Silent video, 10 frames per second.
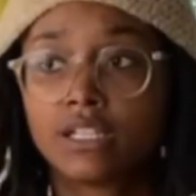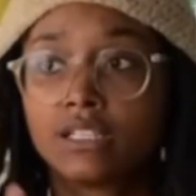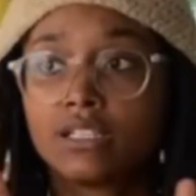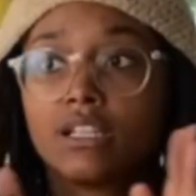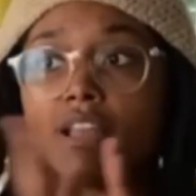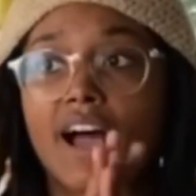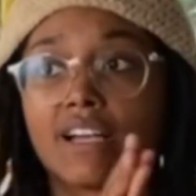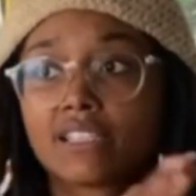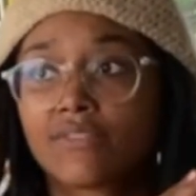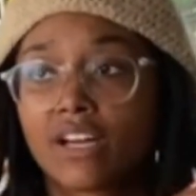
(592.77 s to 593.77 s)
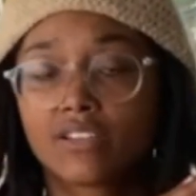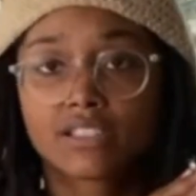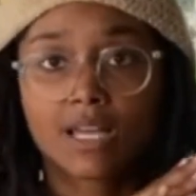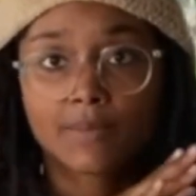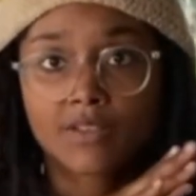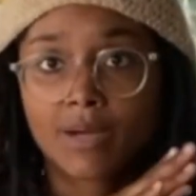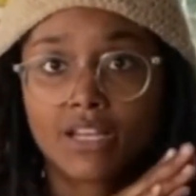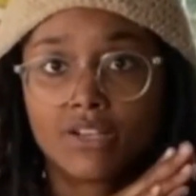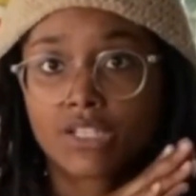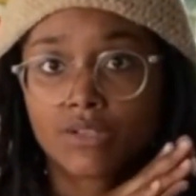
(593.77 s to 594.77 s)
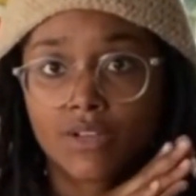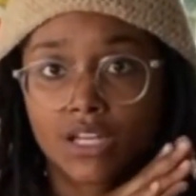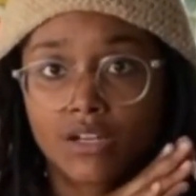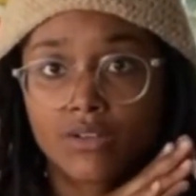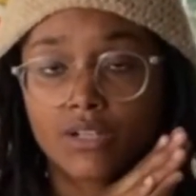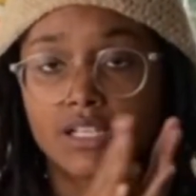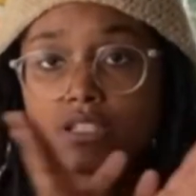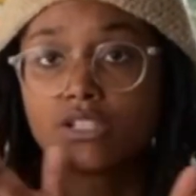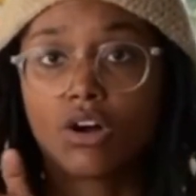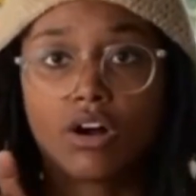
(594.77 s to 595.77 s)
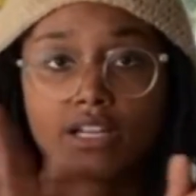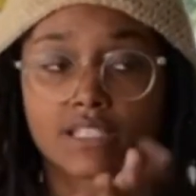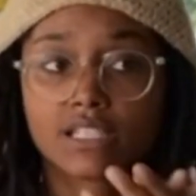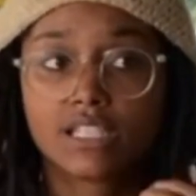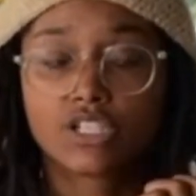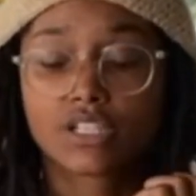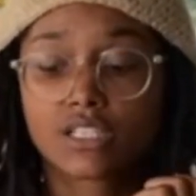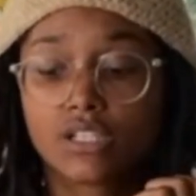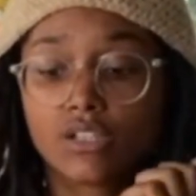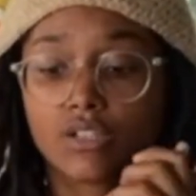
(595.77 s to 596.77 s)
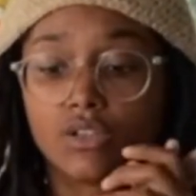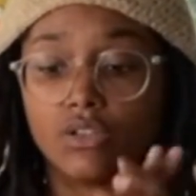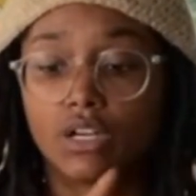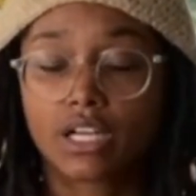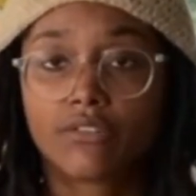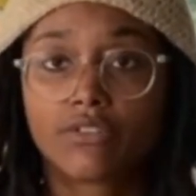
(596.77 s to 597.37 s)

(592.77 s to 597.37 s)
The last final steps of my YouTube video is honestly just looking for